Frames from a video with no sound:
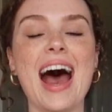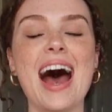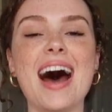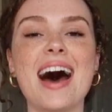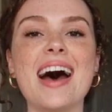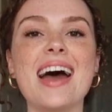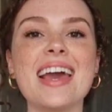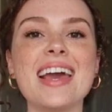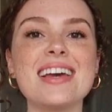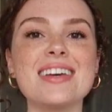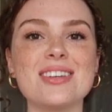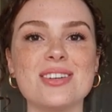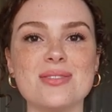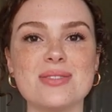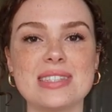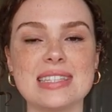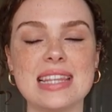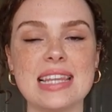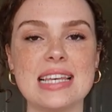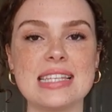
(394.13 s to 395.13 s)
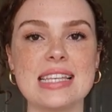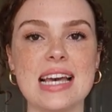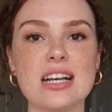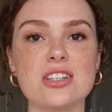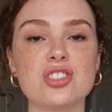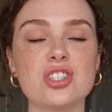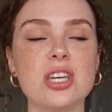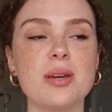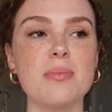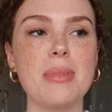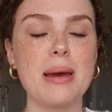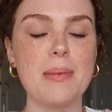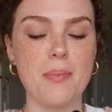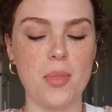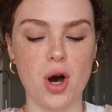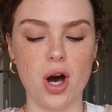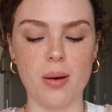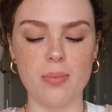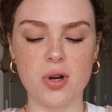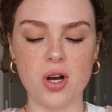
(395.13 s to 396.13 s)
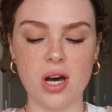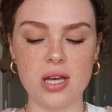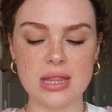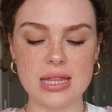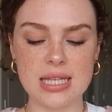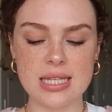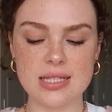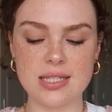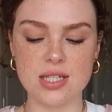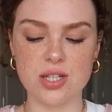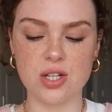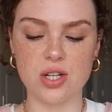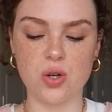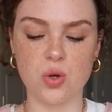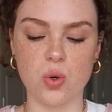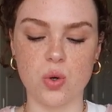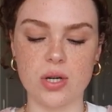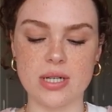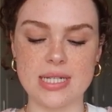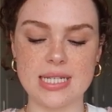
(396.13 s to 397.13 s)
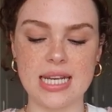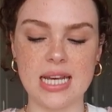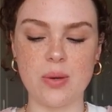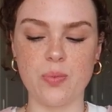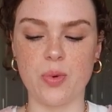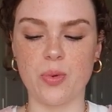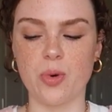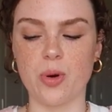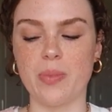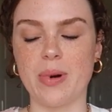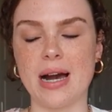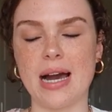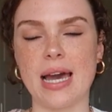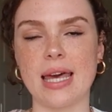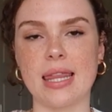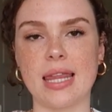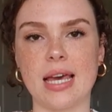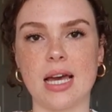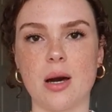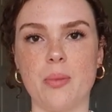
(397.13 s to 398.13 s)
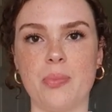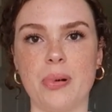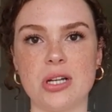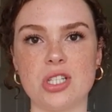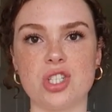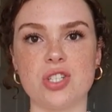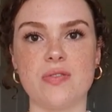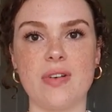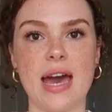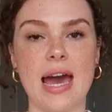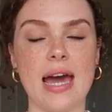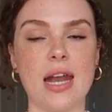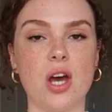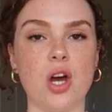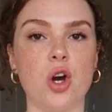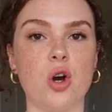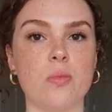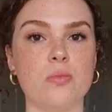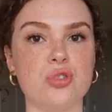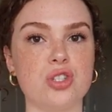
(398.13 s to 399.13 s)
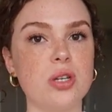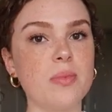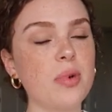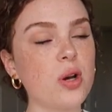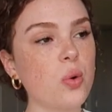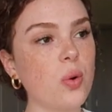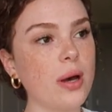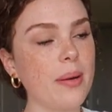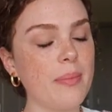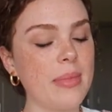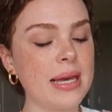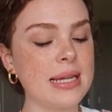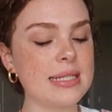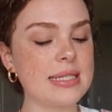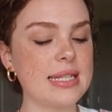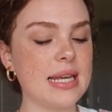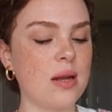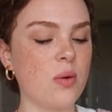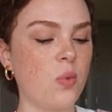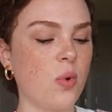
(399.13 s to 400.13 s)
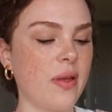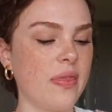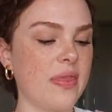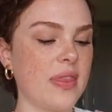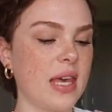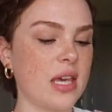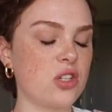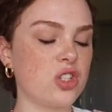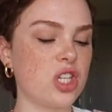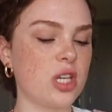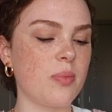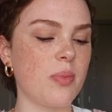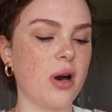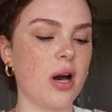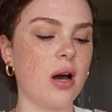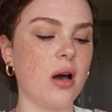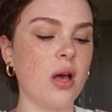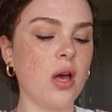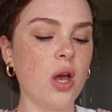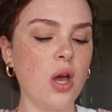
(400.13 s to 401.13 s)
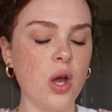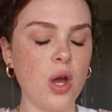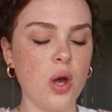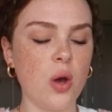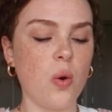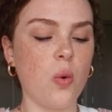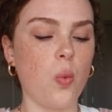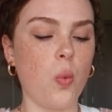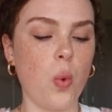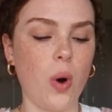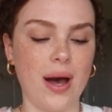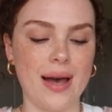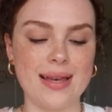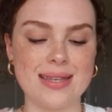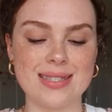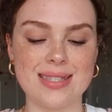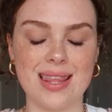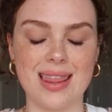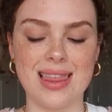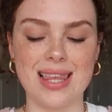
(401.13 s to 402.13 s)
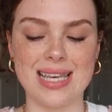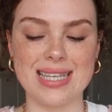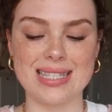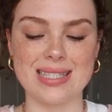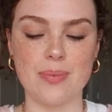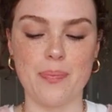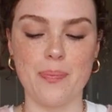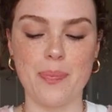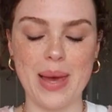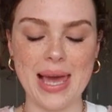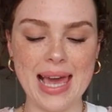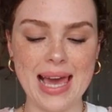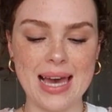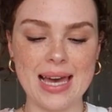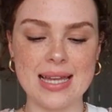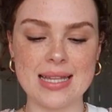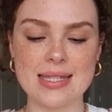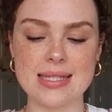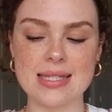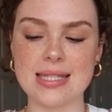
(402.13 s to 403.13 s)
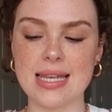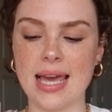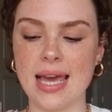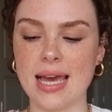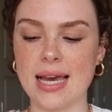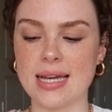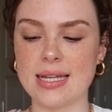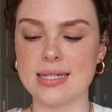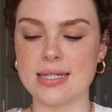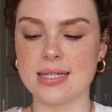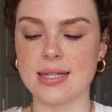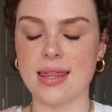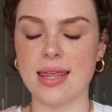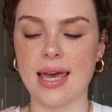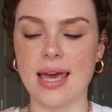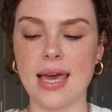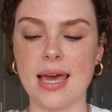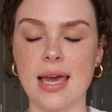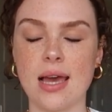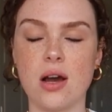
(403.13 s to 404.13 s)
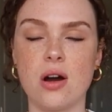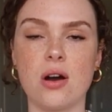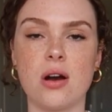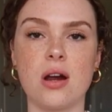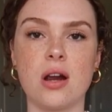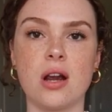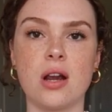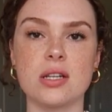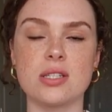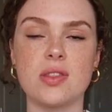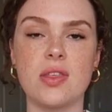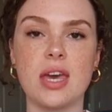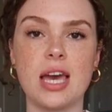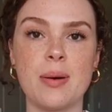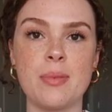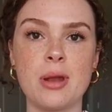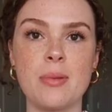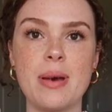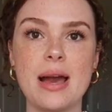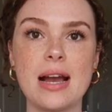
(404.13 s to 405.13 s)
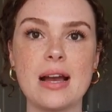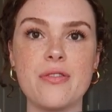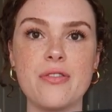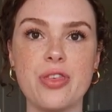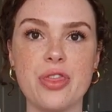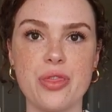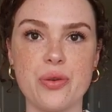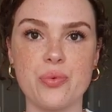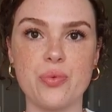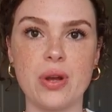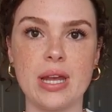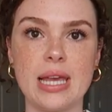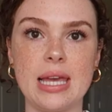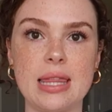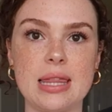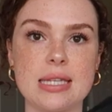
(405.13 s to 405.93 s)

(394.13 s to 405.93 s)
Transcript: I used these, actually my mom got these during quarantine. We were buying like a bunch of at-home gym equipment, and one thing she bought was these bands, and they come in a pack of three.